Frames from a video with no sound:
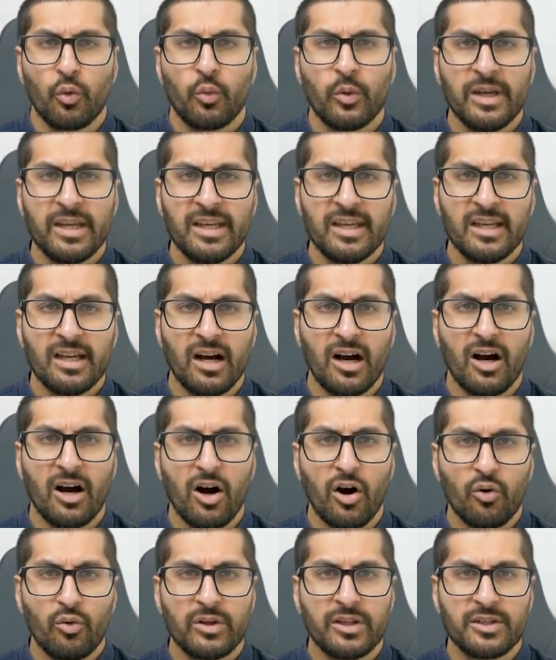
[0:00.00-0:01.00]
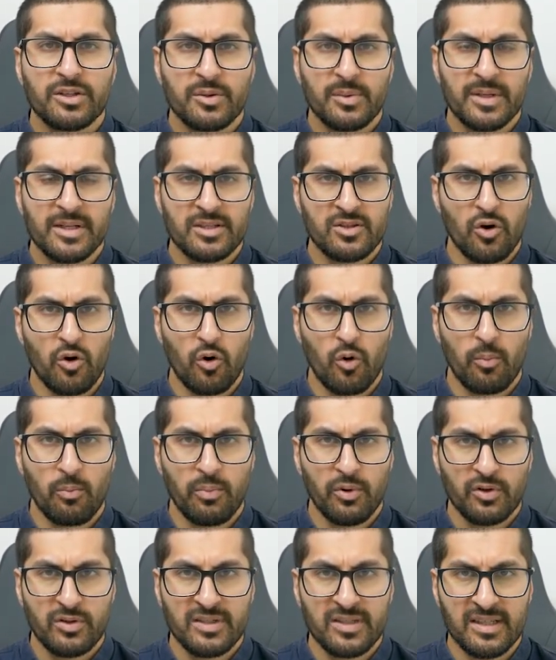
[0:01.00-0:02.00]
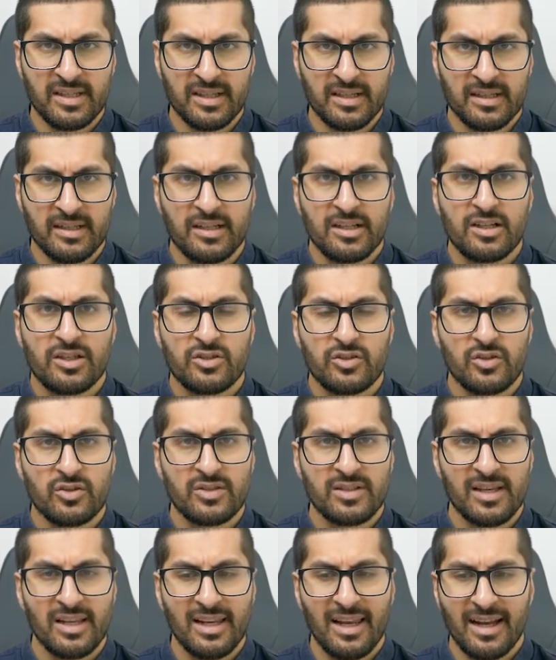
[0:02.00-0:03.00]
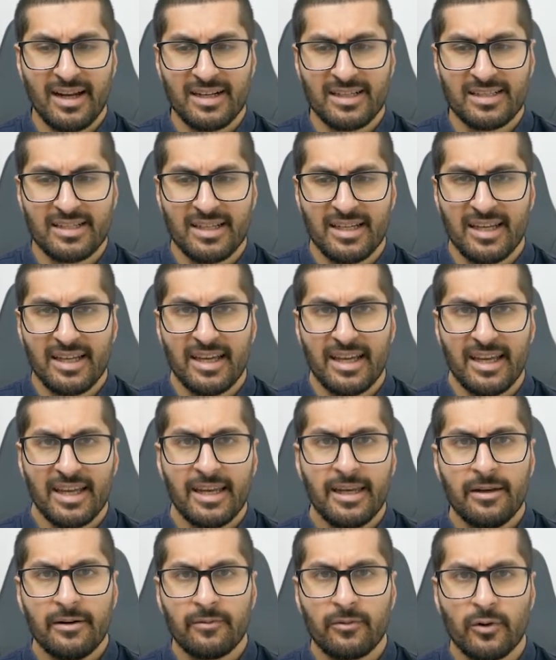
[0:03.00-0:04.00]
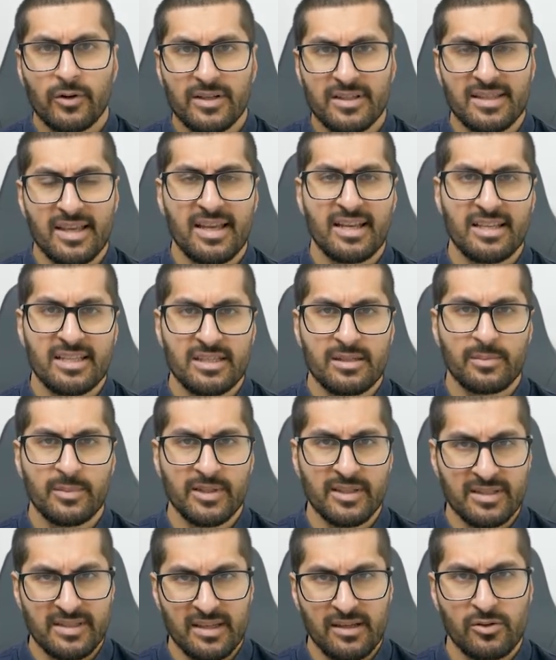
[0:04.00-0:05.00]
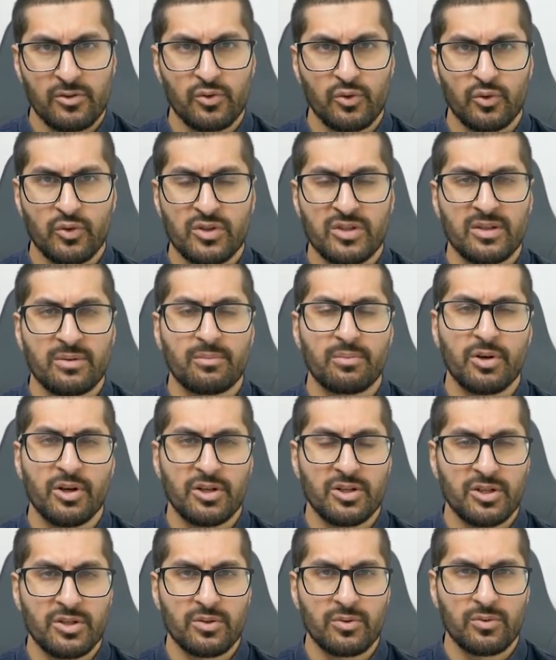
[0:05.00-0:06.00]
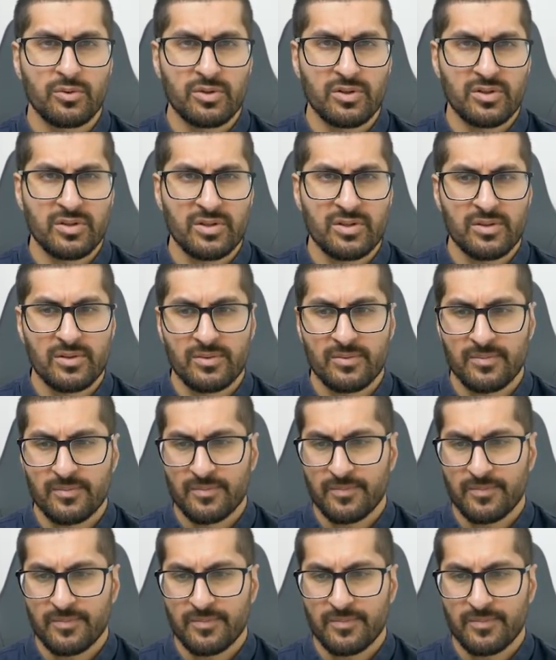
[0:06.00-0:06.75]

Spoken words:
We are only doing Zoho Books here, so select Invoice, Estimate, Sales Orders and Purchase Orders,